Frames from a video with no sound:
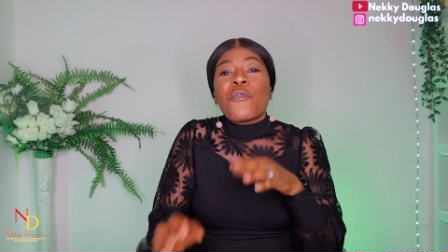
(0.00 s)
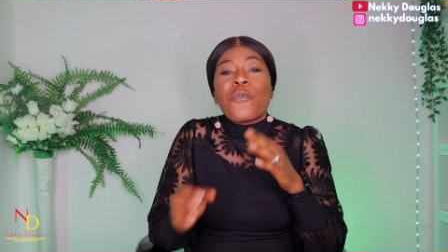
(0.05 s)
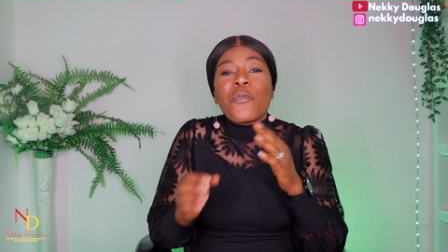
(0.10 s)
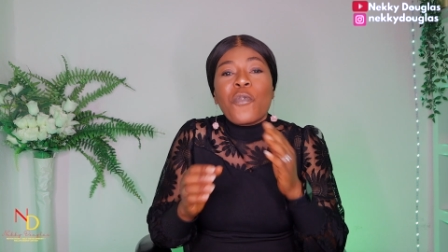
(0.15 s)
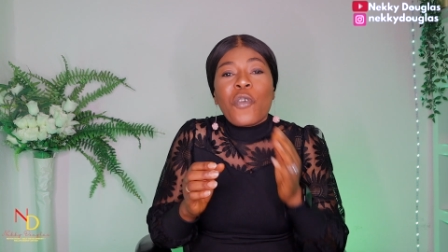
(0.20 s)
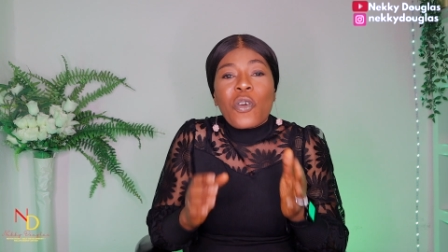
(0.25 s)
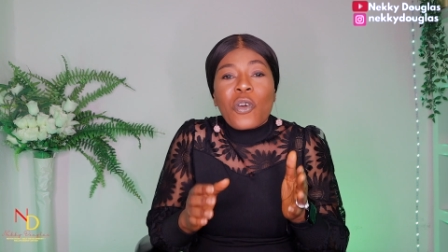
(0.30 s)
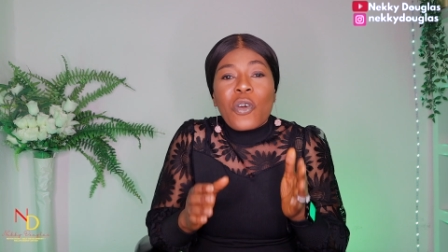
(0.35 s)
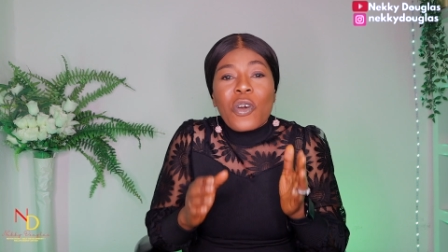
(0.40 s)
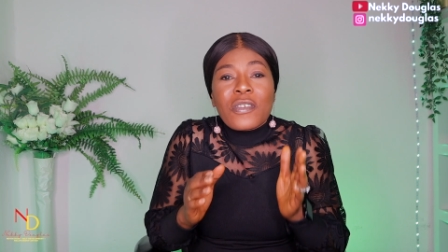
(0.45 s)

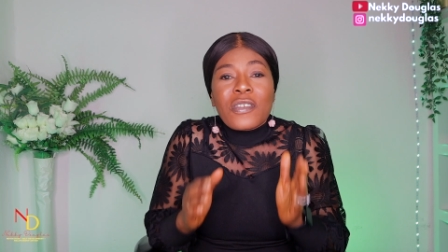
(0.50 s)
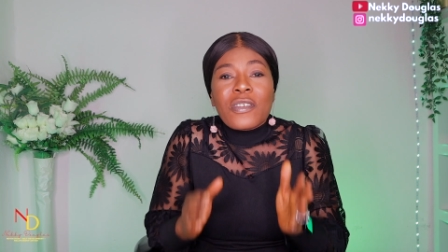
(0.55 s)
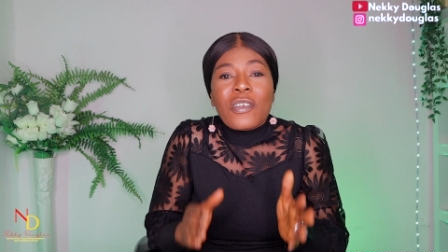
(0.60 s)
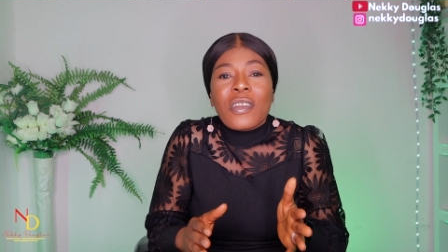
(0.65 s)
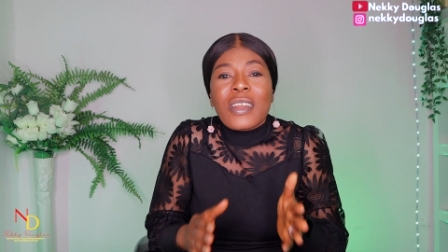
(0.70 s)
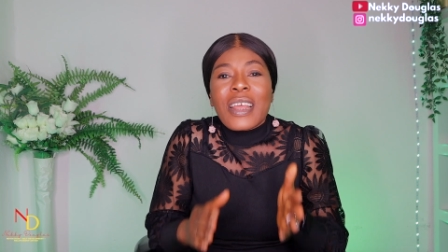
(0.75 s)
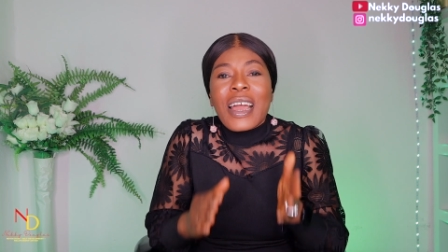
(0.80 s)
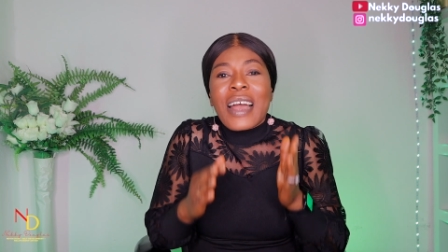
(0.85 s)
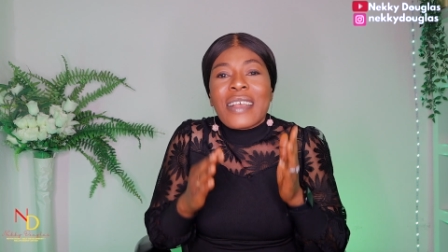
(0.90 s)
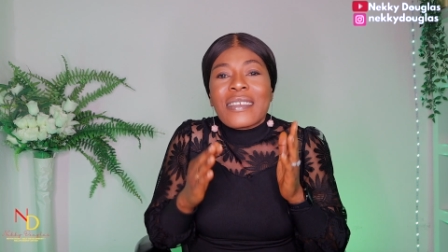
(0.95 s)
focus
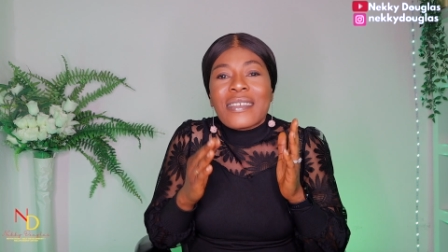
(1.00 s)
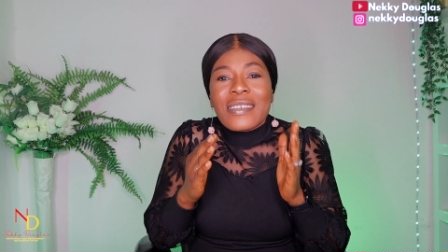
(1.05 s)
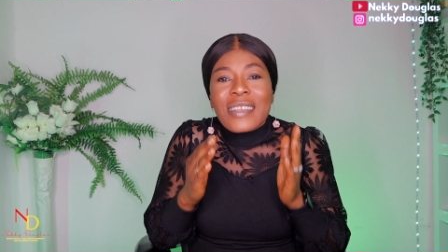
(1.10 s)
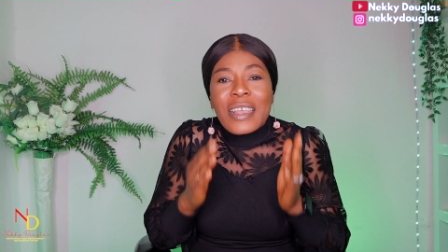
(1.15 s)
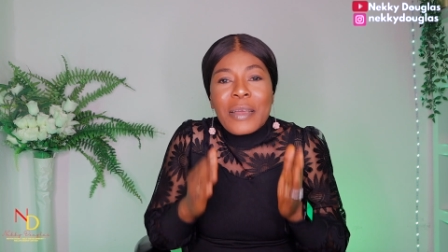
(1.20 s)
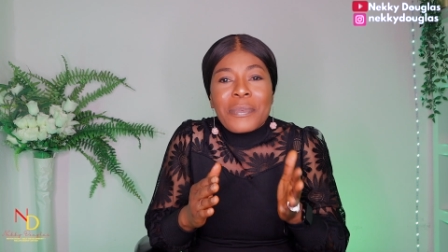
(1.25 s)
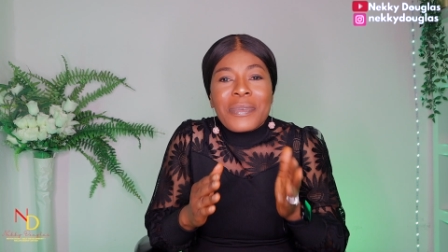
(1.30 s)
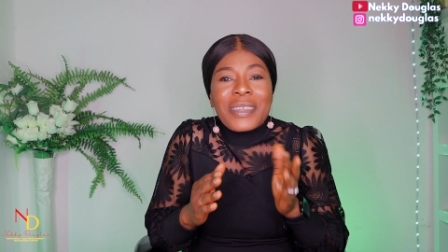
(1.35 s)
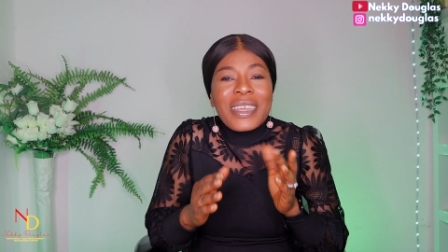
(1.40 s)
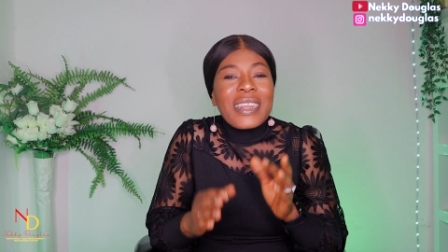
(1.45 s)
on
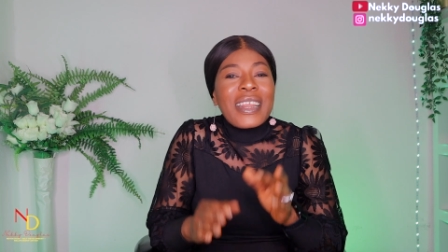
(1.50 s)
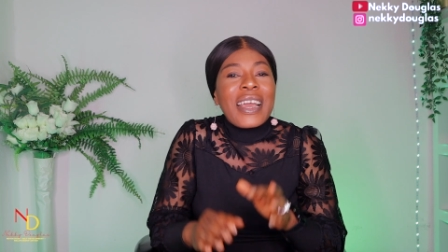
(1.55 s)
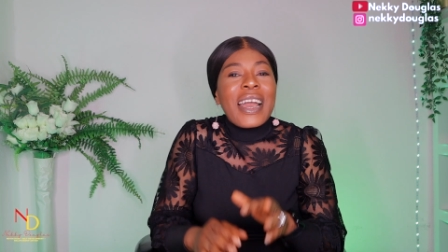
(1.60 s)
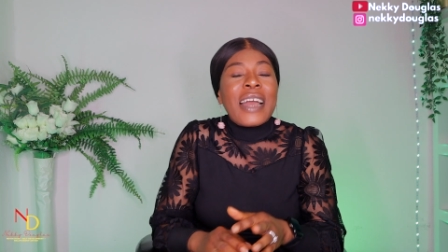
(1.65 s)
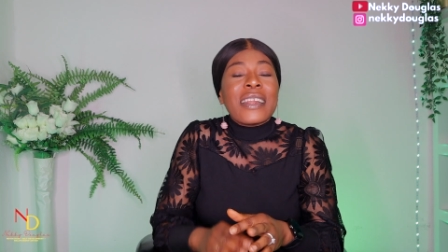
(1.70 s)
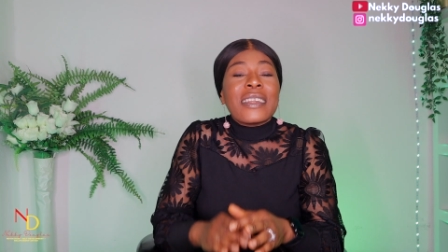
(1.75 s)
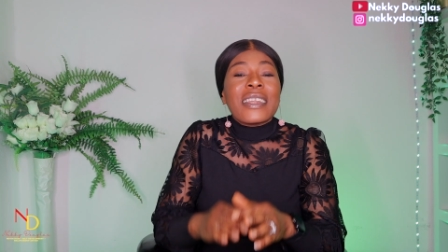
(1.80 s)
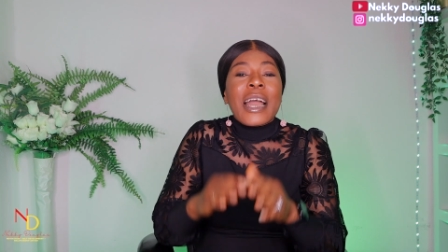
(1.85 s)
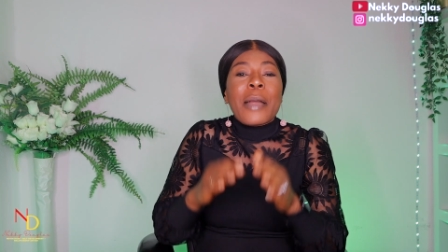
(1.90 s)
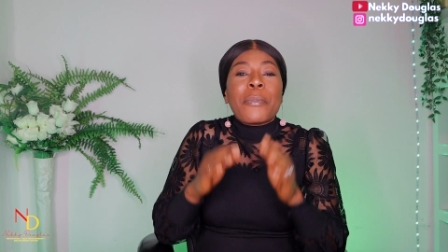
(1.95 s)
accepting and